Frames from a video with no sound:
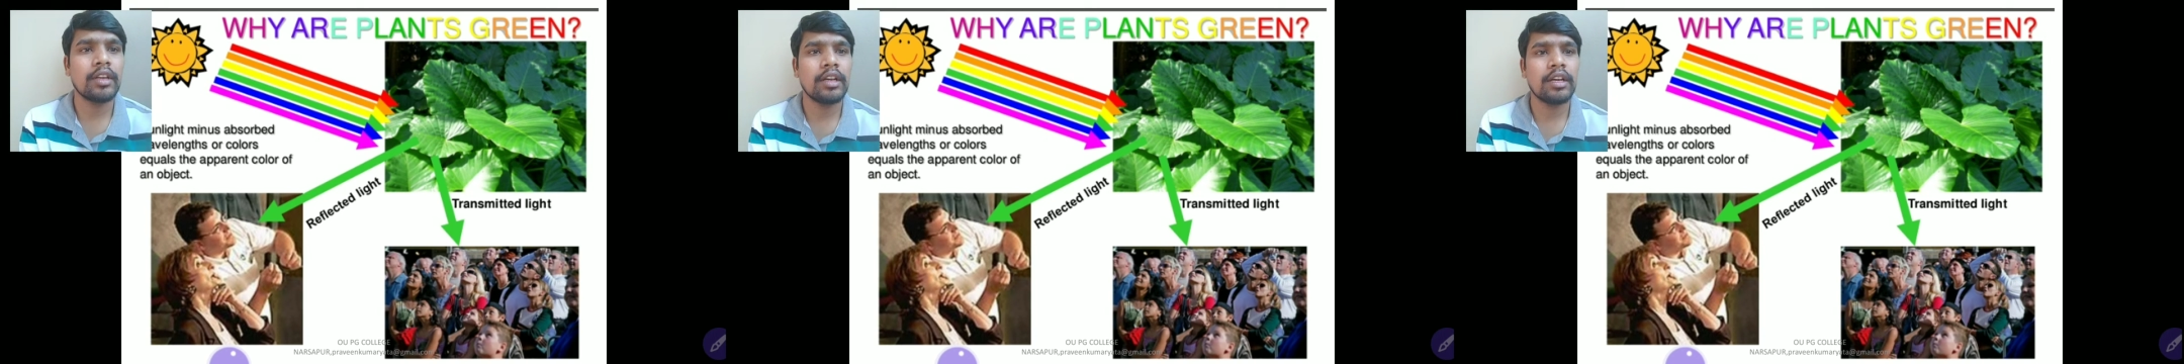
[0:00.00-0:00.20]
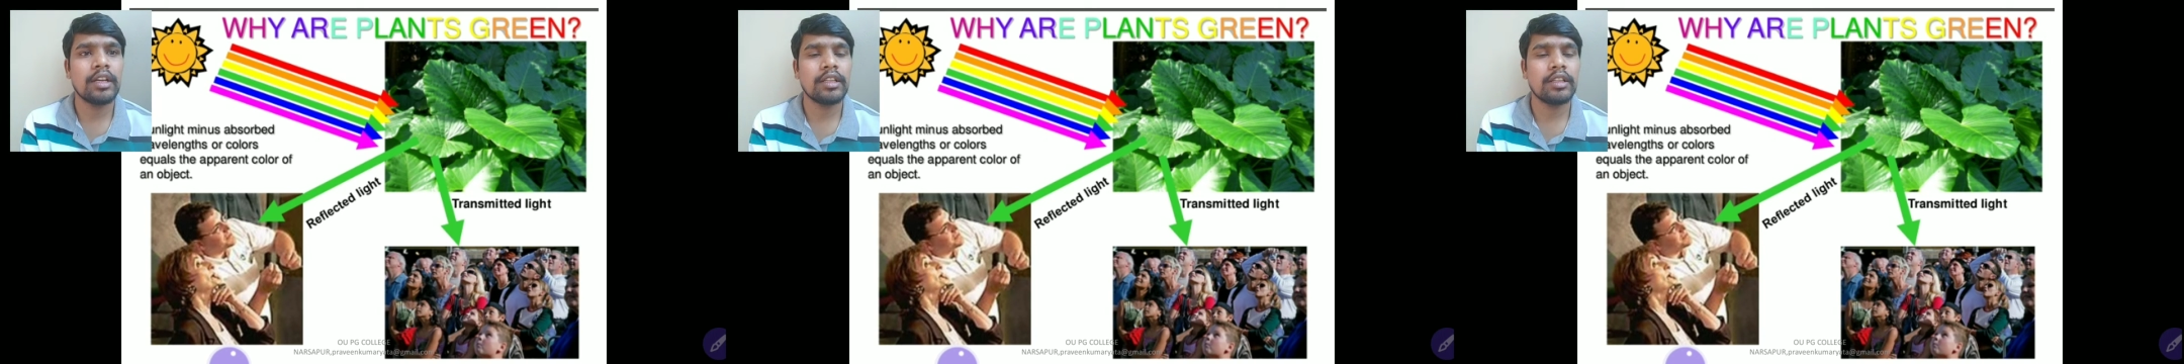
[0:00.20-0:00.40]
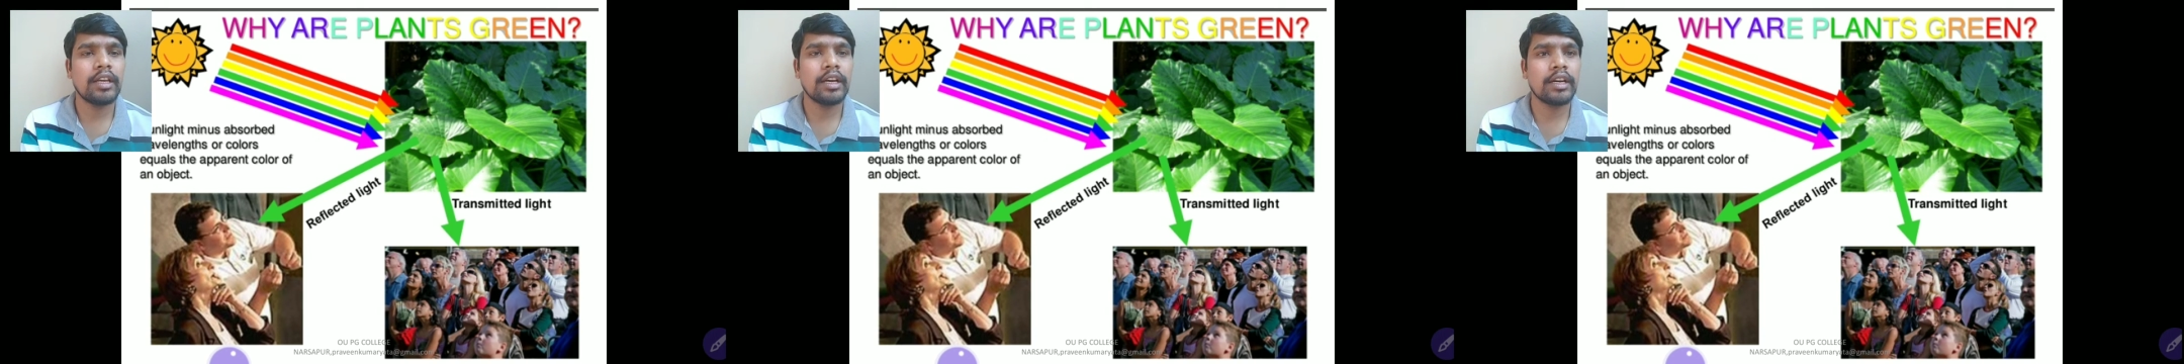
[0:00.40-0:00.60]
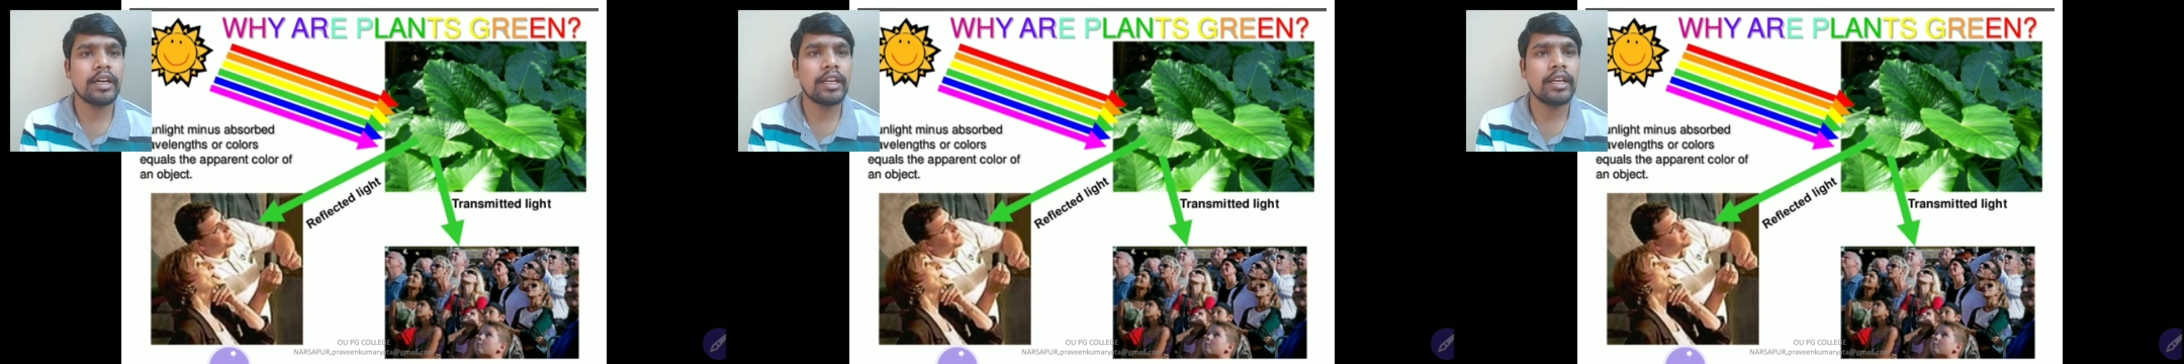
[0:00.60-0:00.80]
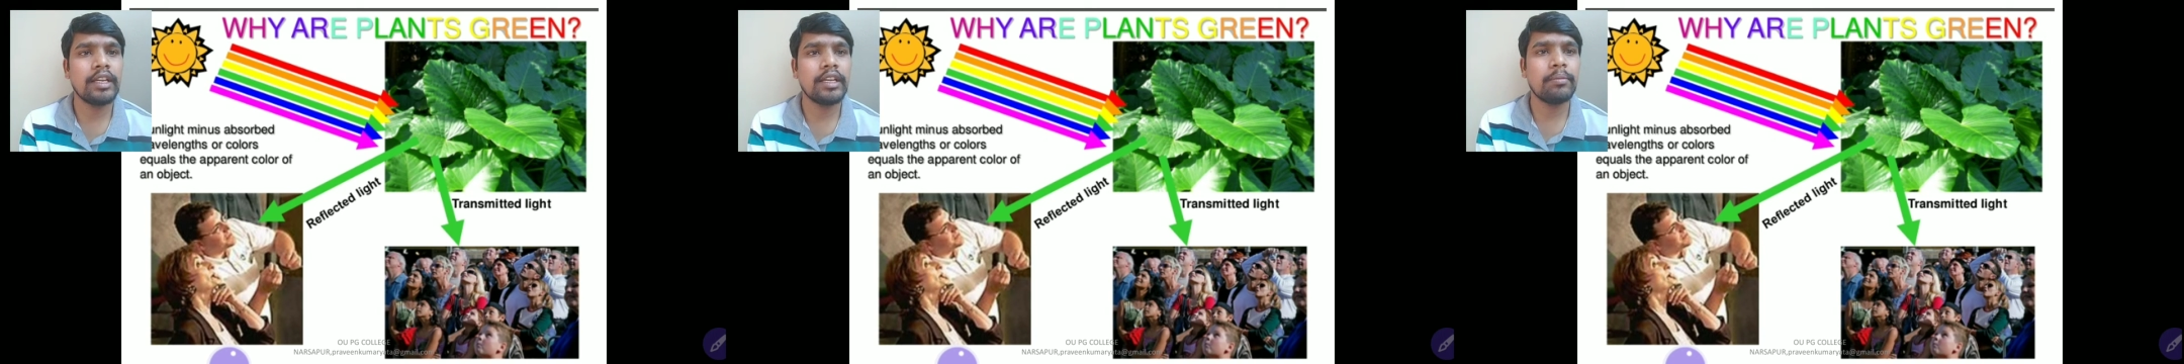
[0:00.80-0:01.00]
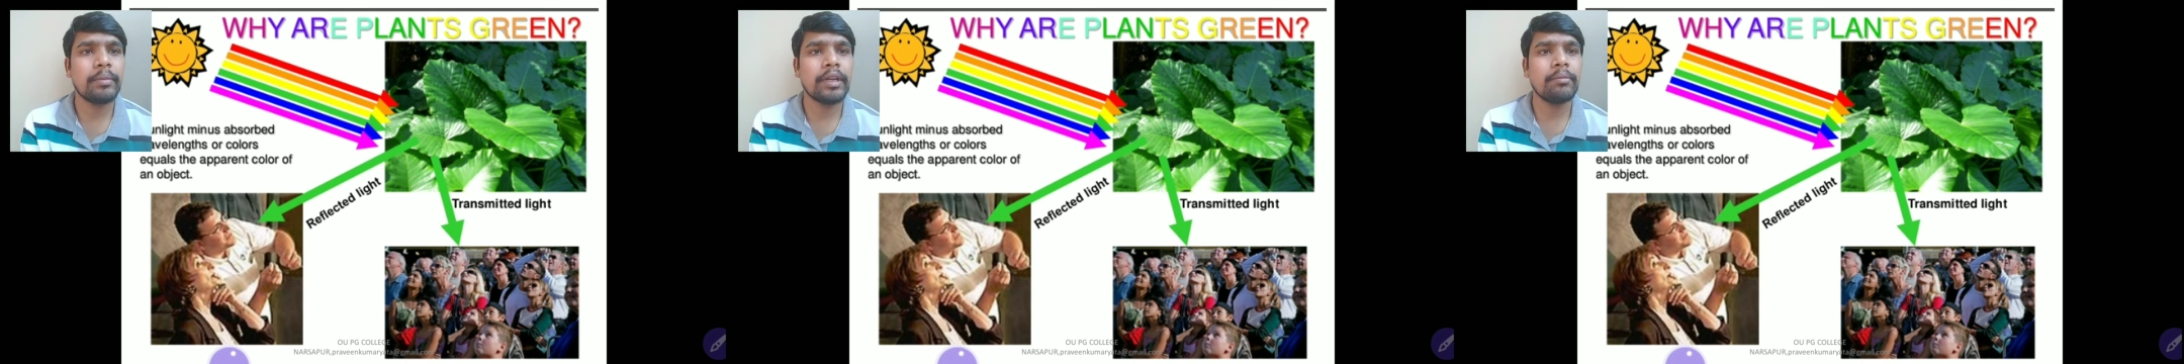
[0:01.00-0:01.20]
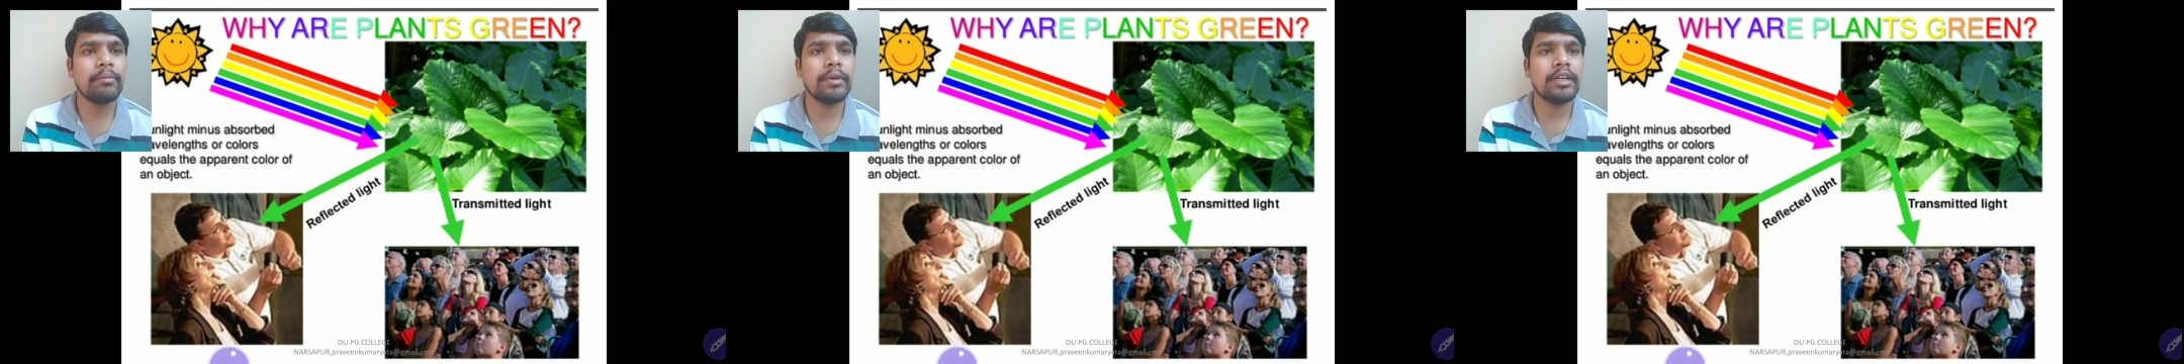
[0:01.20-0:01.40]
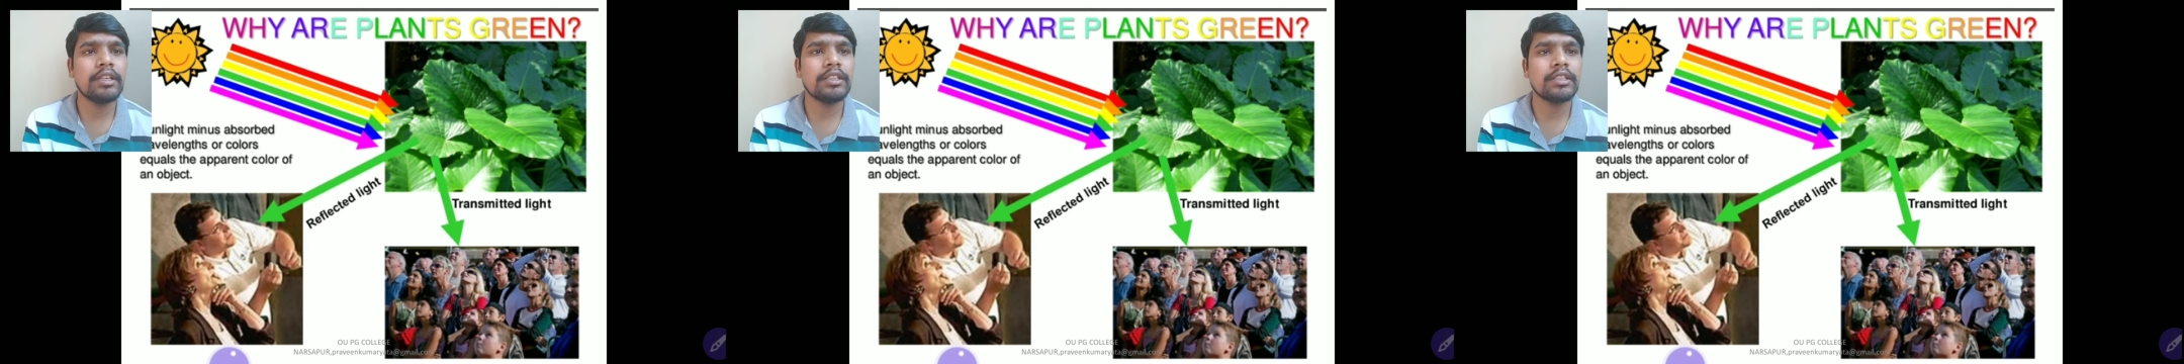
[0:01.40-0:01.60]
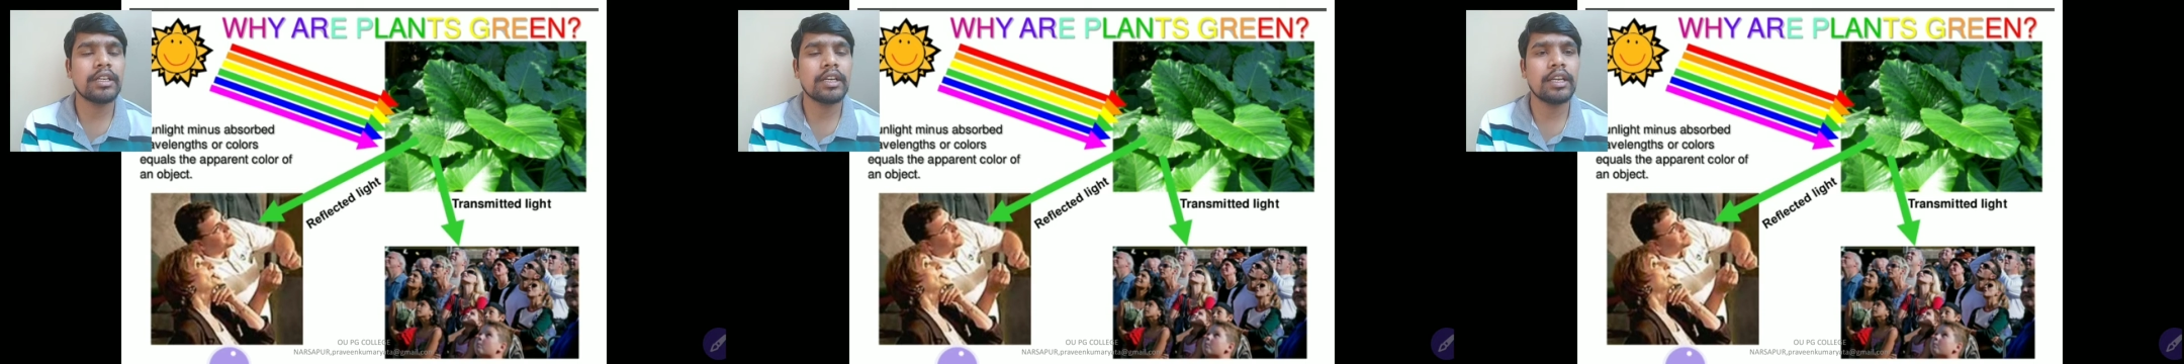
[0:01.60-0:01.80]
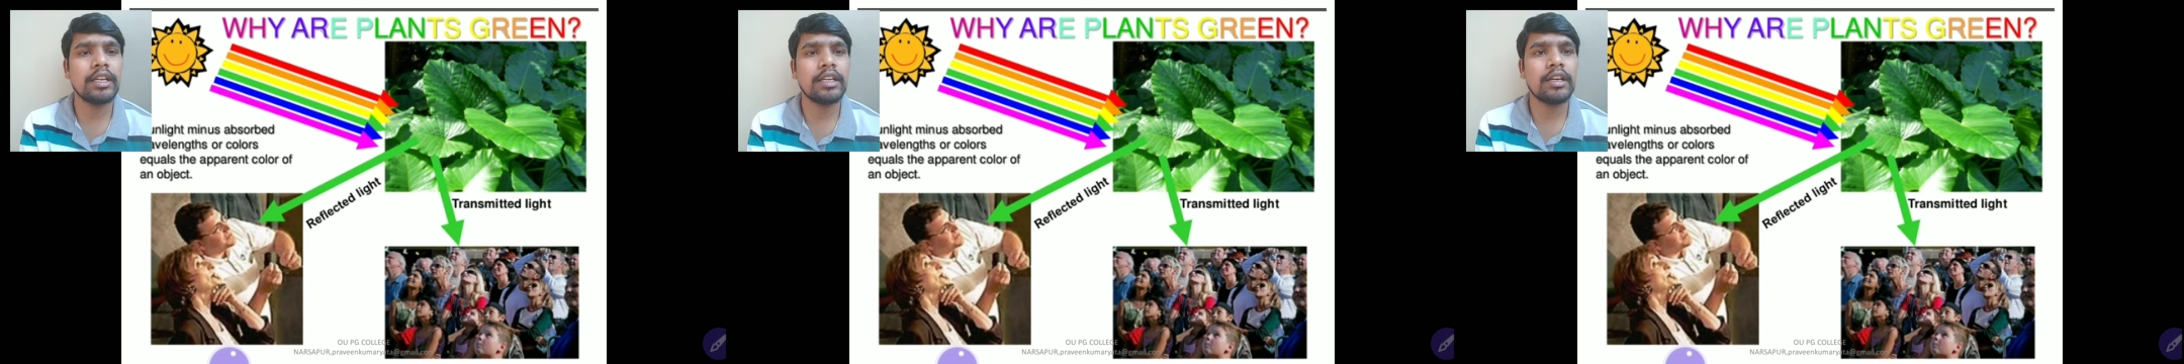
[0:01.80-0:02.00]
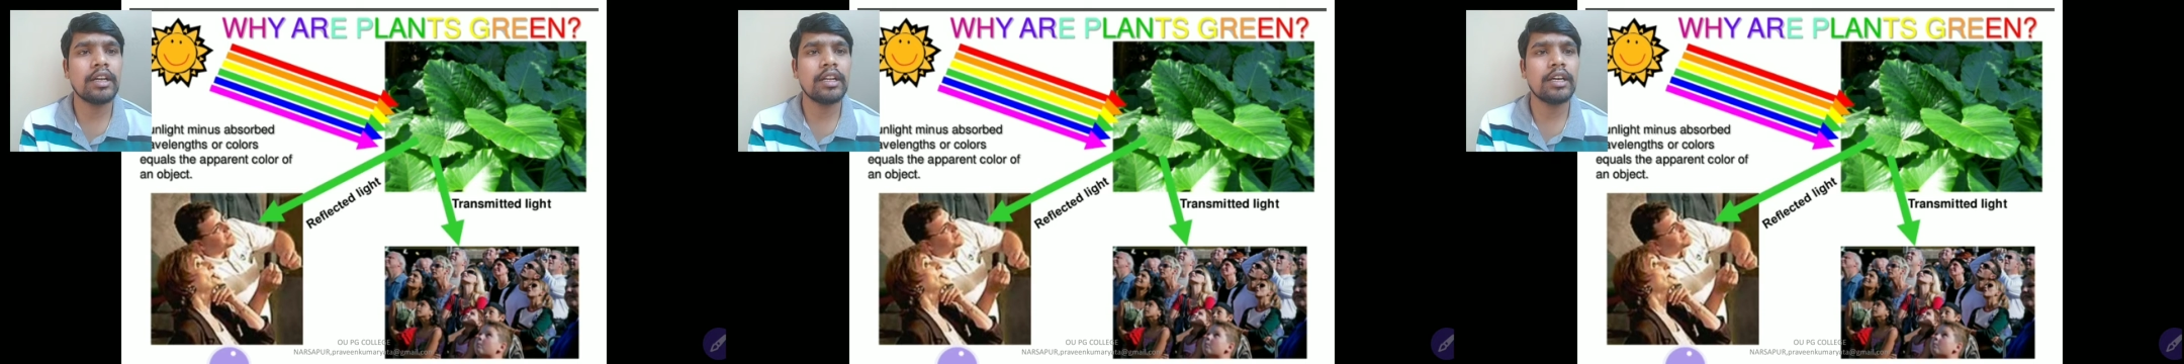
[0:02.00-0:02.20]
green pigments, green colored